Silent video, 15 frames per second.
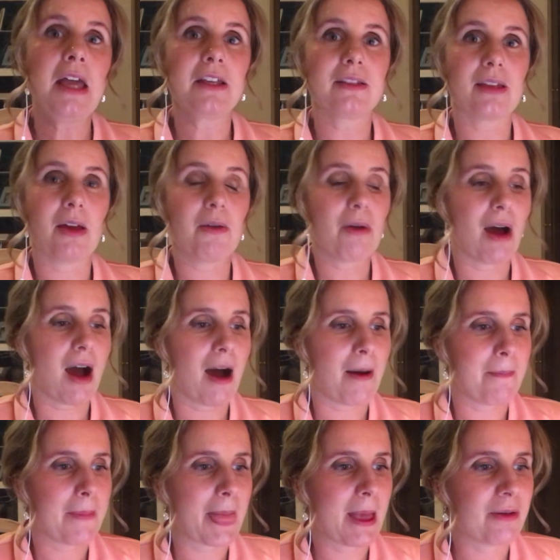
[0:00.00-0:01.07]
So
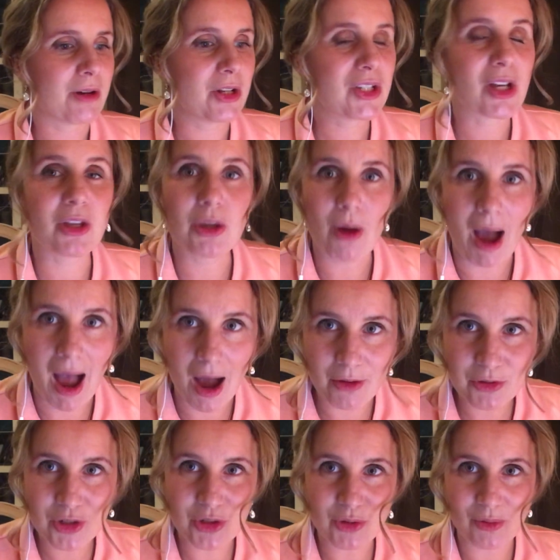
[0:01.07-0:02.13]
I want to tell you
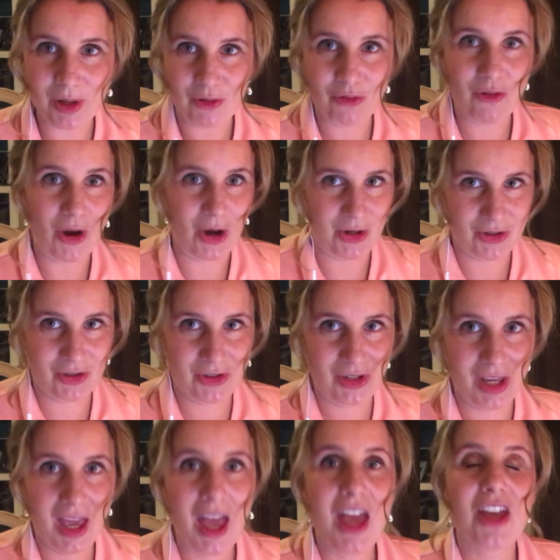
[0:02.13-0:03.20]
how to do it first.